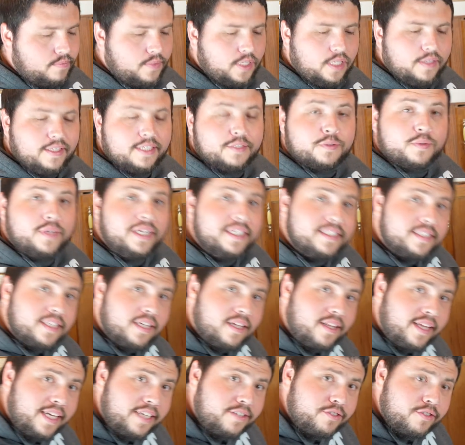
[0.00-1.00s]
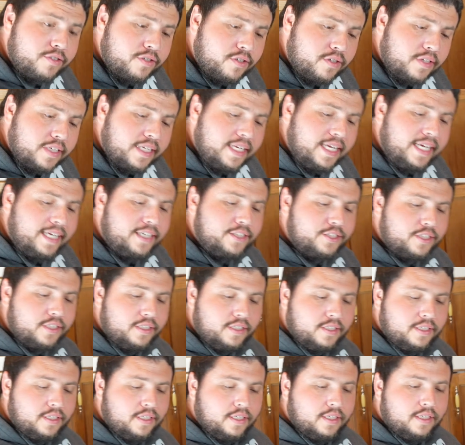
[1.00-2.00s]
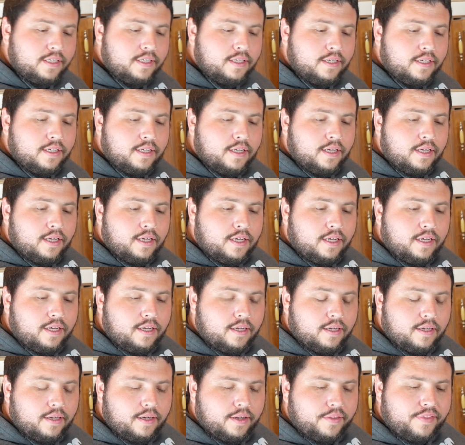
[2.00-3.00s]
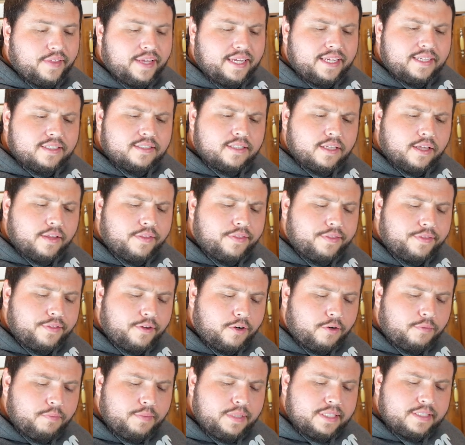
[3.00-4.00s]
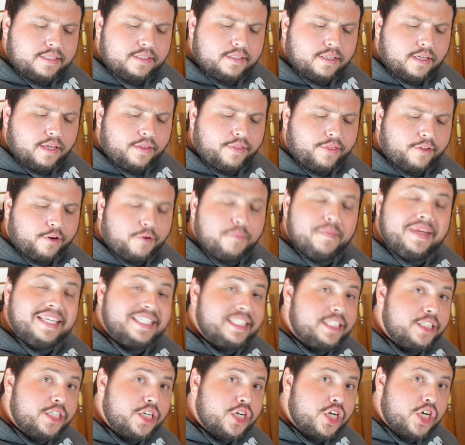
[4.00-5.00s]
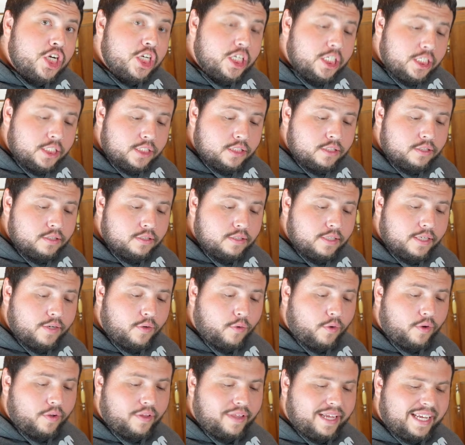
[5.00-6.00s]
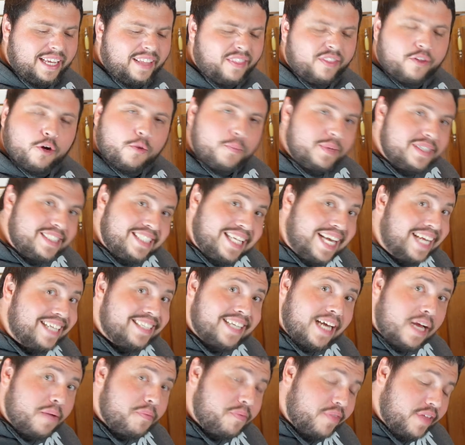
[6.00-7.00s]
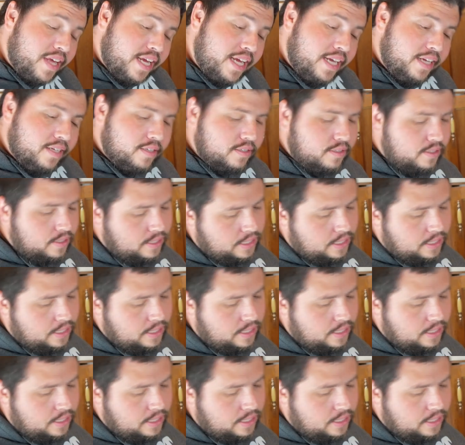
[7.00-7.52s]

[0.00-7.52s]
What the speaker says: This one has an electrical connection, and I think it's a thermistor, or like a thermostat type thing